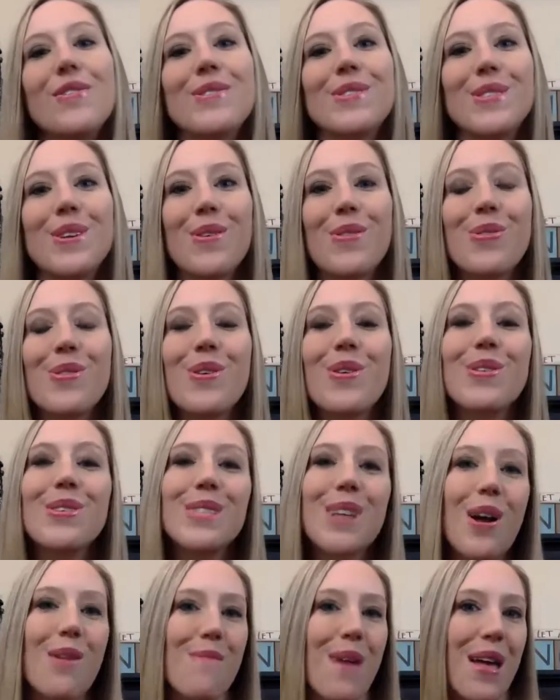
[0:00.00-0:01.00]
So
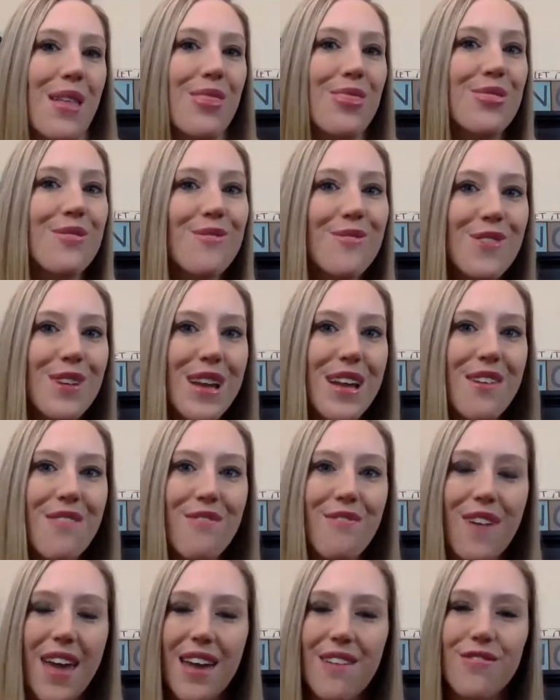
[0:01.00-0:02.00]
those are my
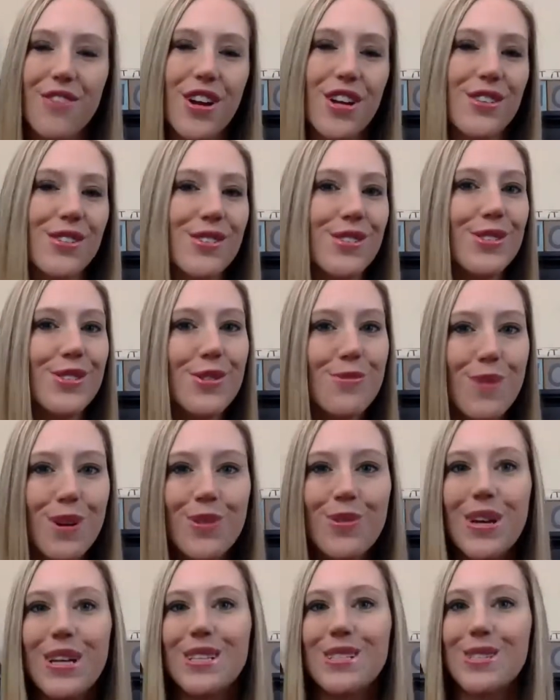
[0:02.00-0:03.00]
3 favorite,
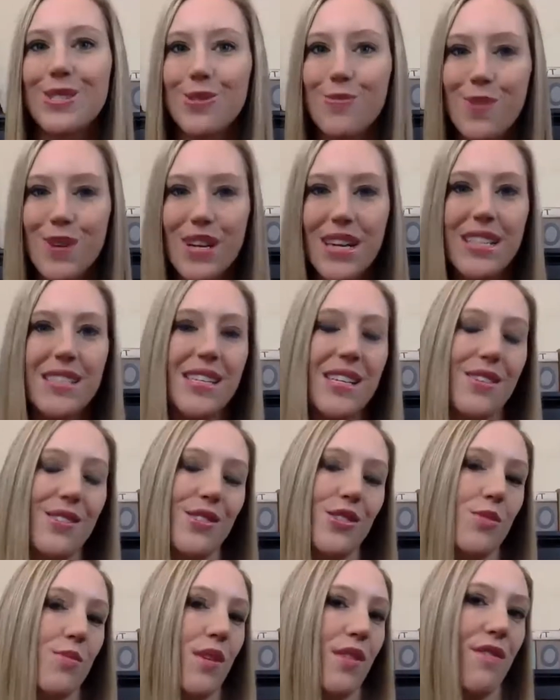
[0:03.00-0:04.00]
super quick, super easy,
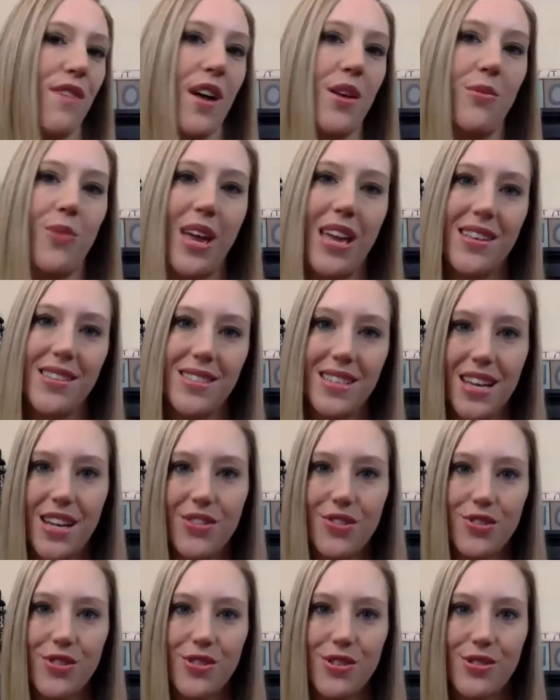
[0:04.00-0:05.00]
super fun ways to
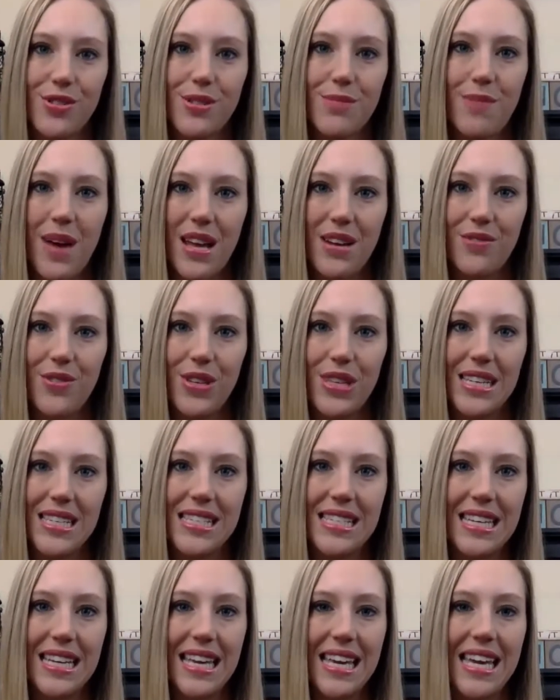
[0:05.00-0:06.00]
introduce
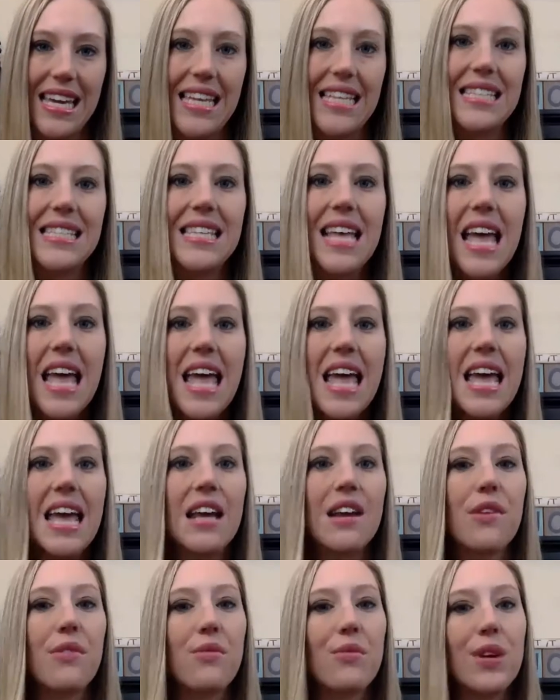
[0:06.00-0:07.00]
mindfulness to kids
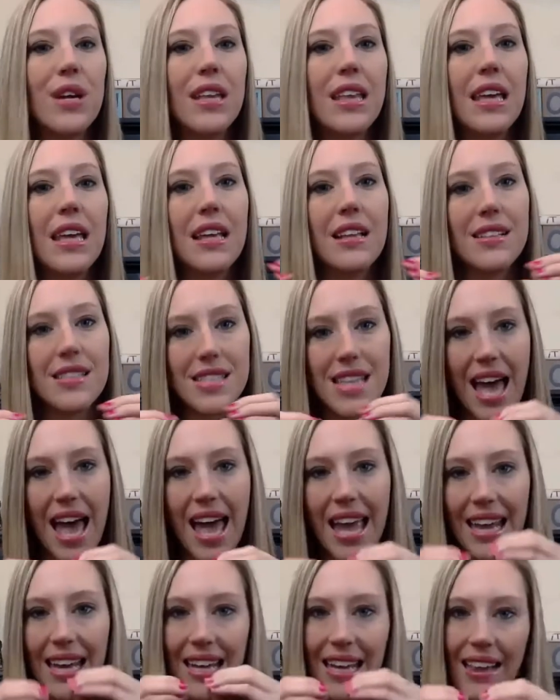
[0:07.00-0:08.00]
in really
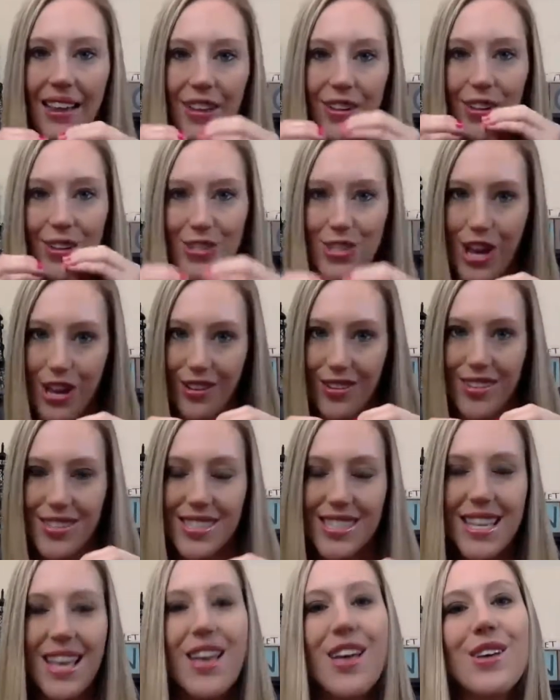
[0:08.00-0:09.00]
tiny little
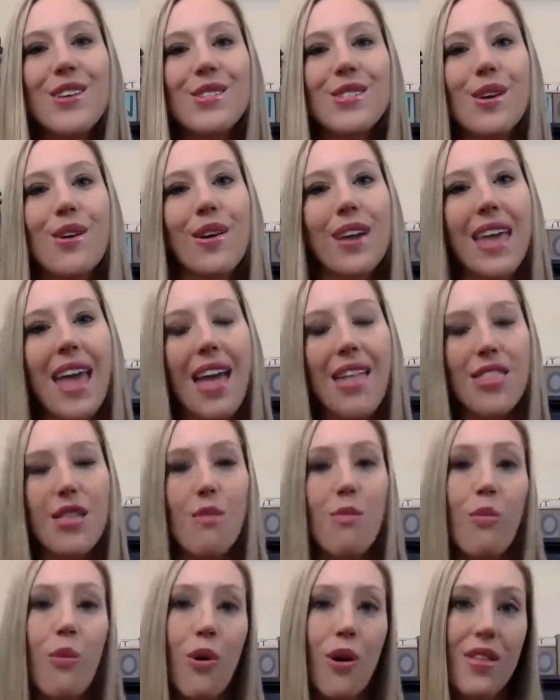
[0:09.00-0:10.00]
chunks. So again,
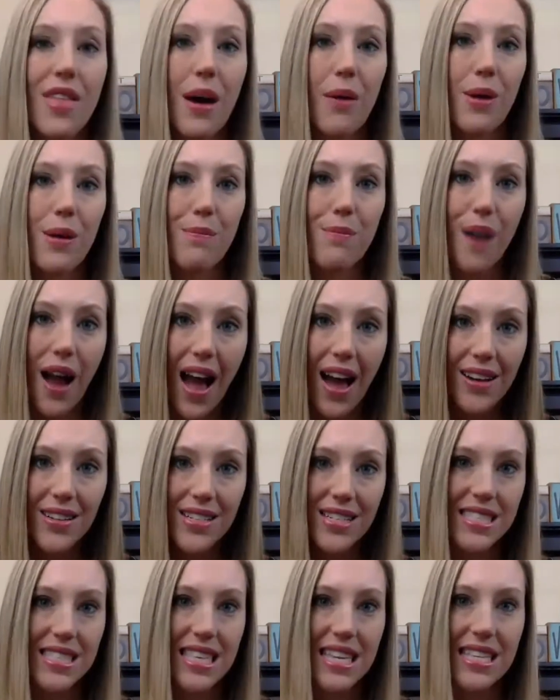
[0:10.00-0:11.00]
the more that we
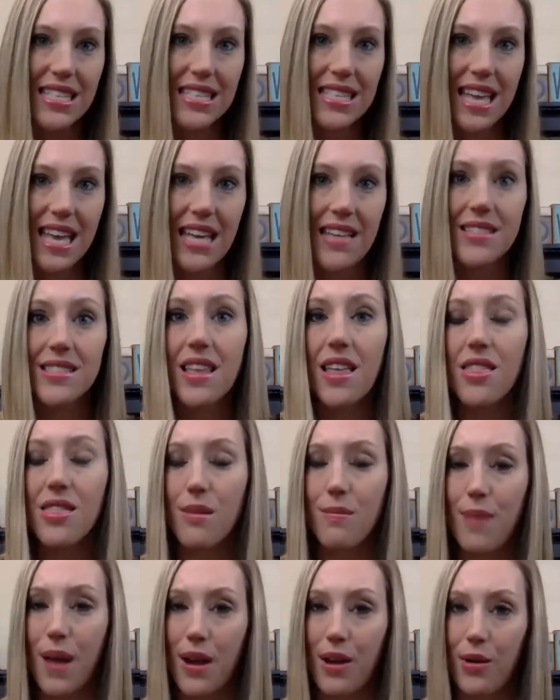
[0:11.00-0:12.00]
practice these things,
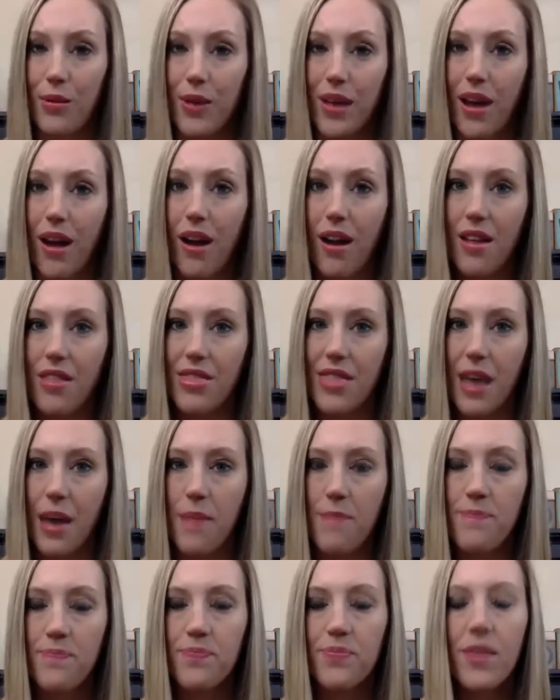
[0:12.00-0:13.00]
the better we are at
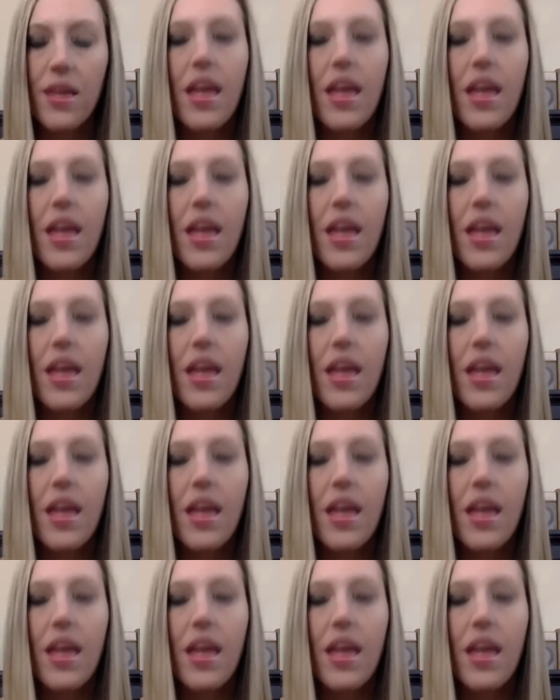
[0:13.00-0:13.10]
them.